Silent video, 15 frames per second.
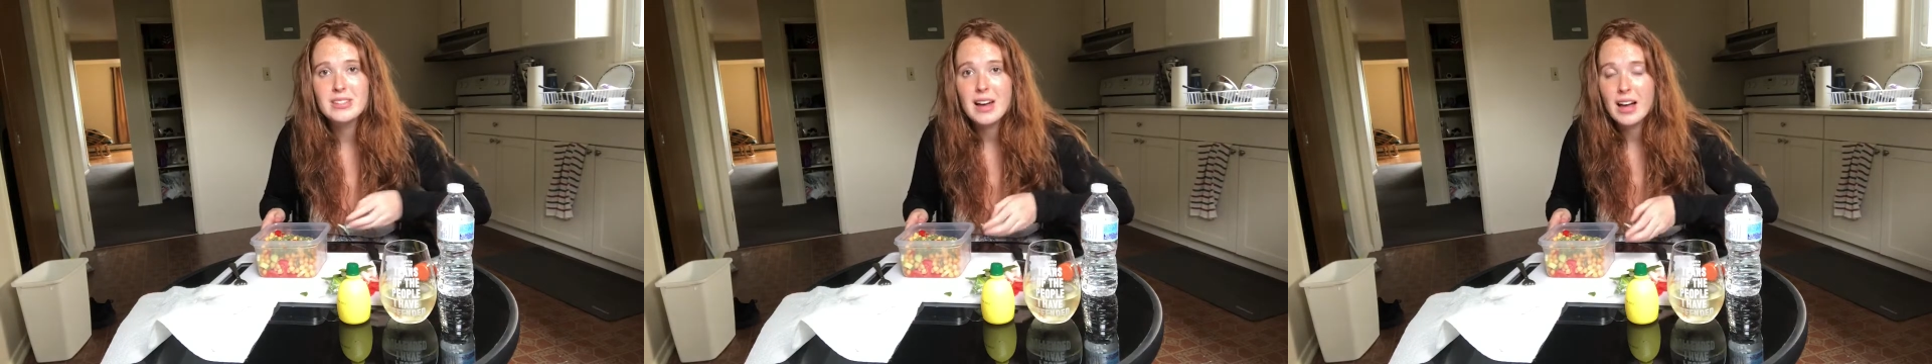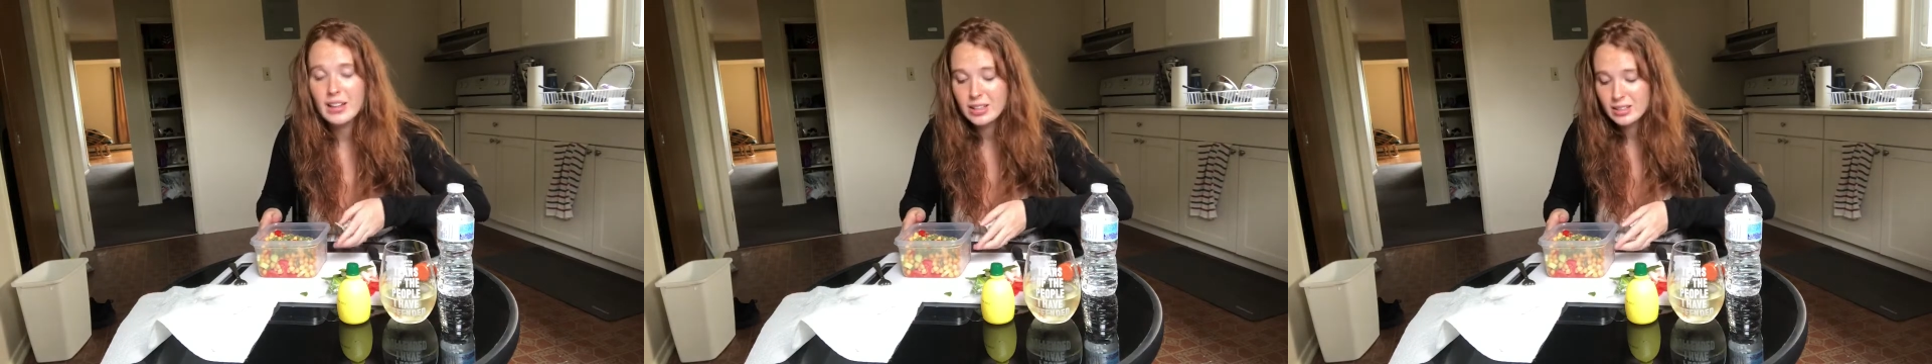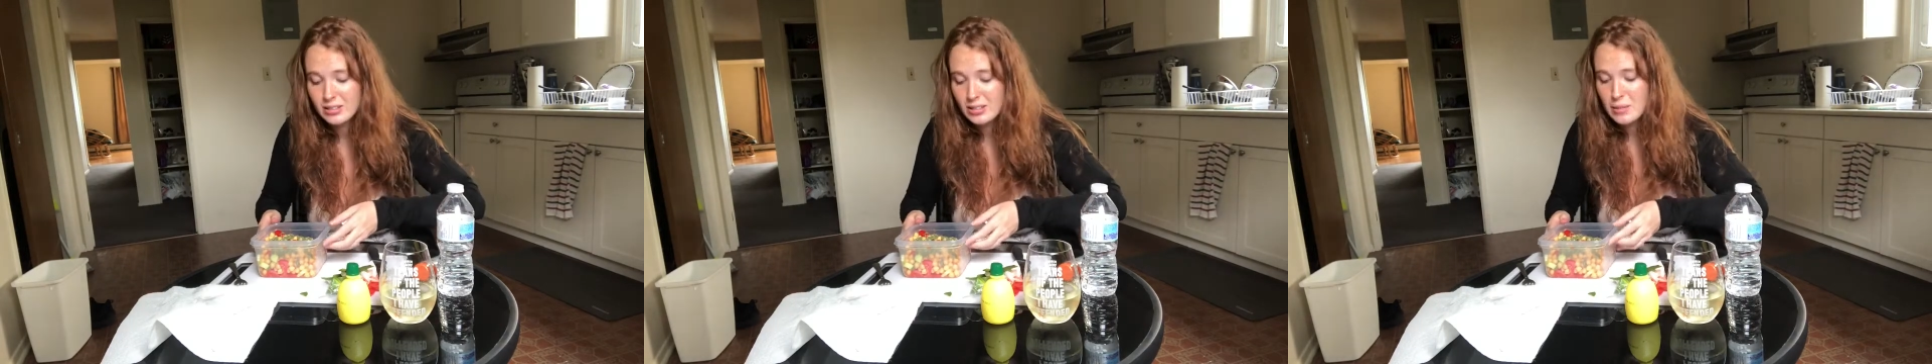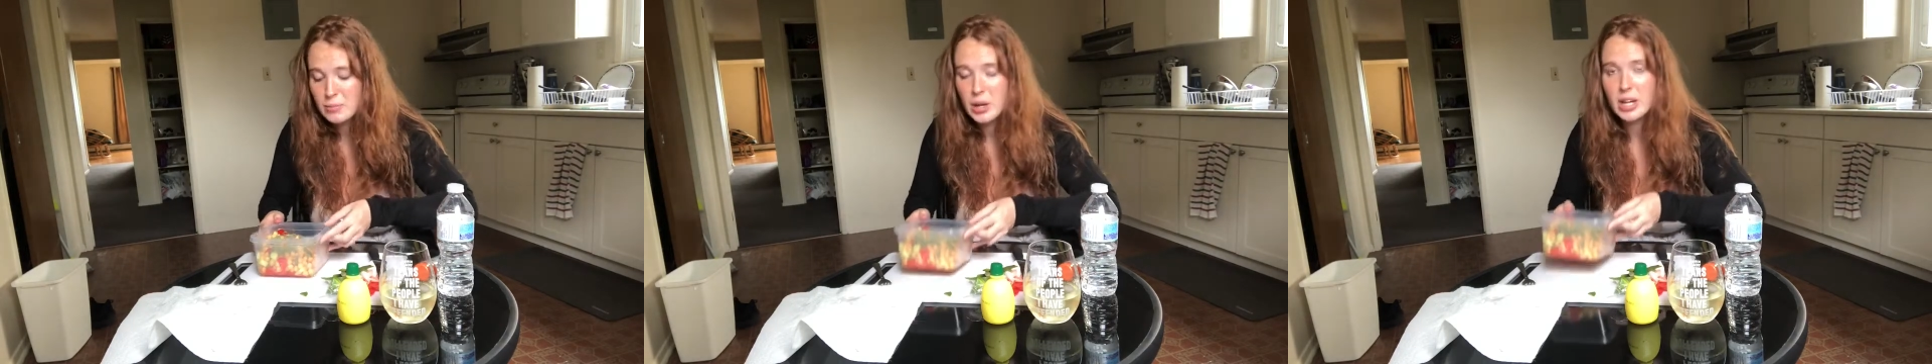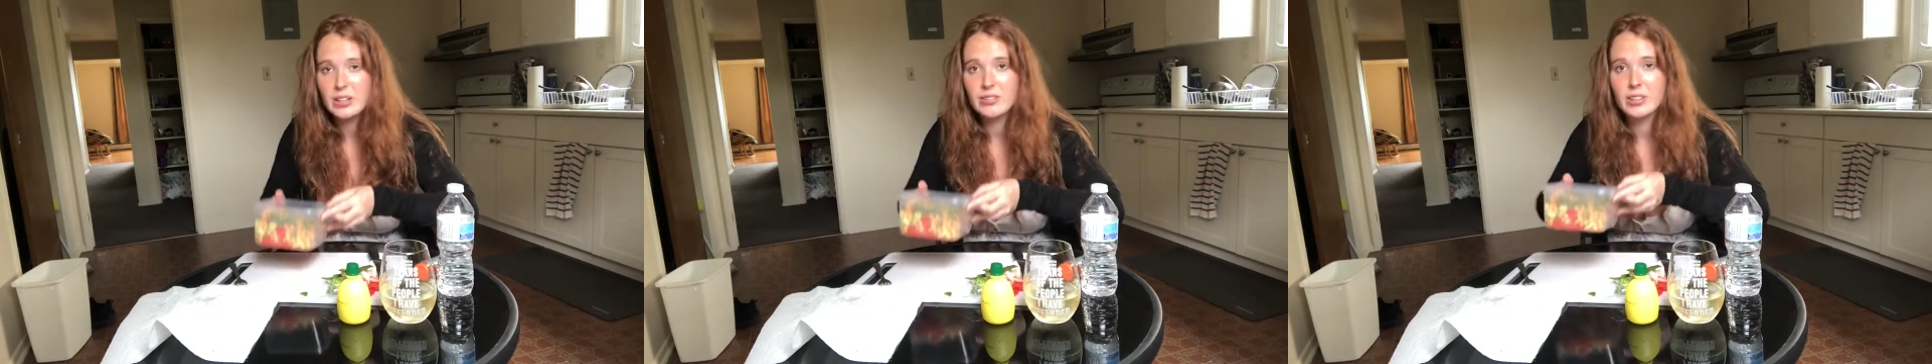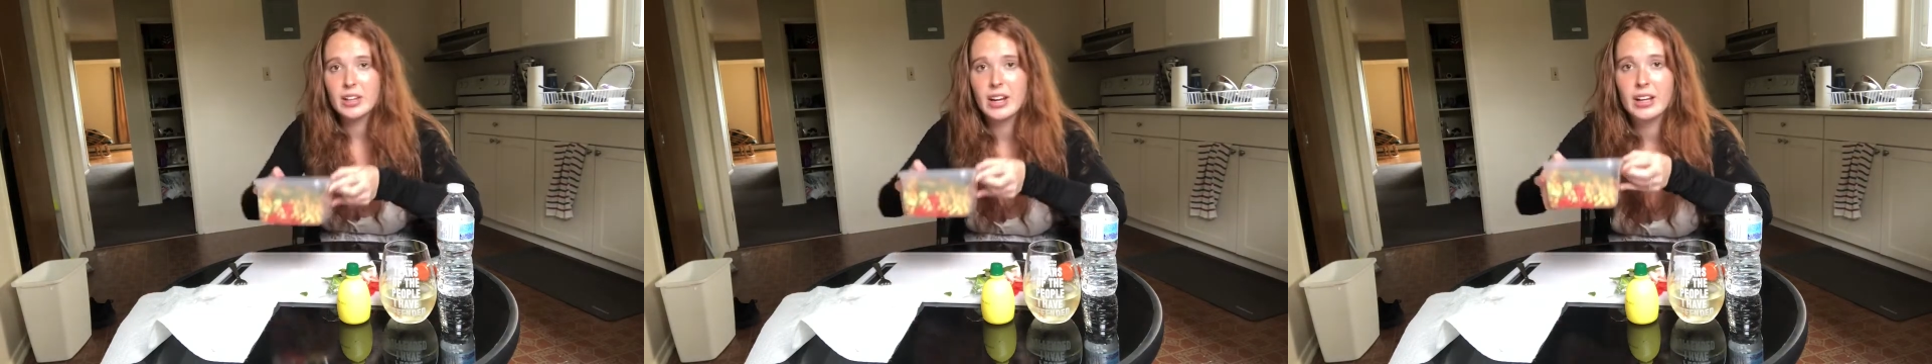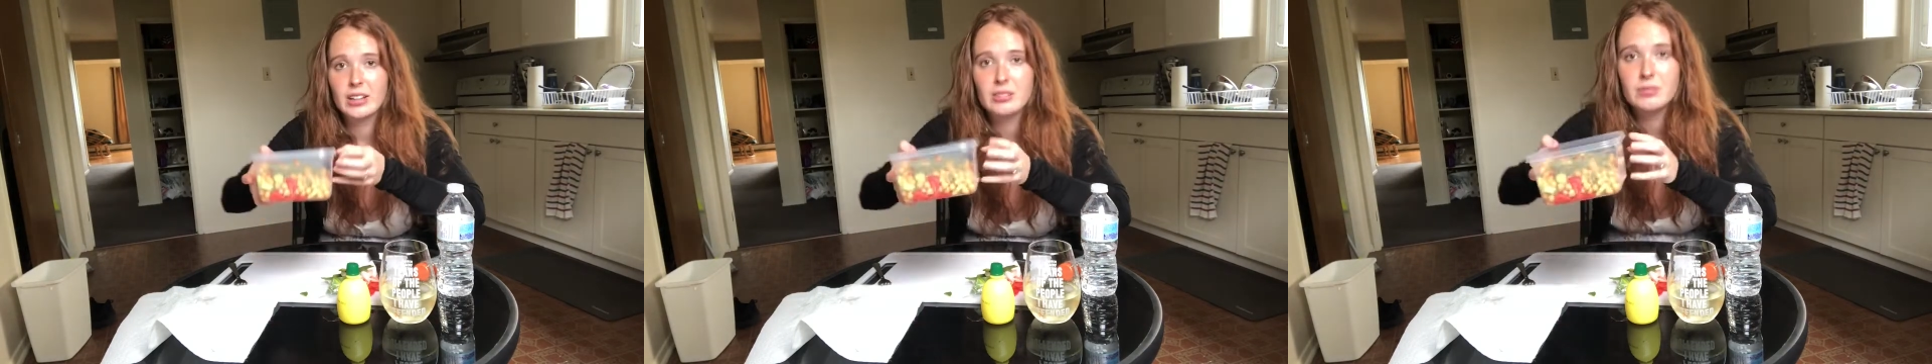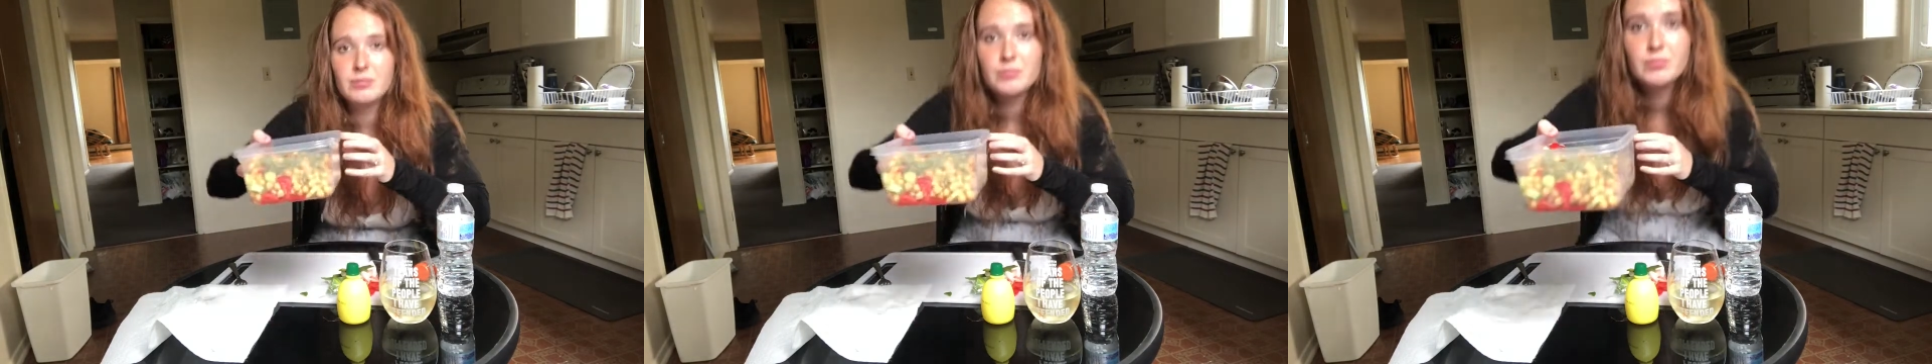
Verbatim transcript: salad. I'm not even lying.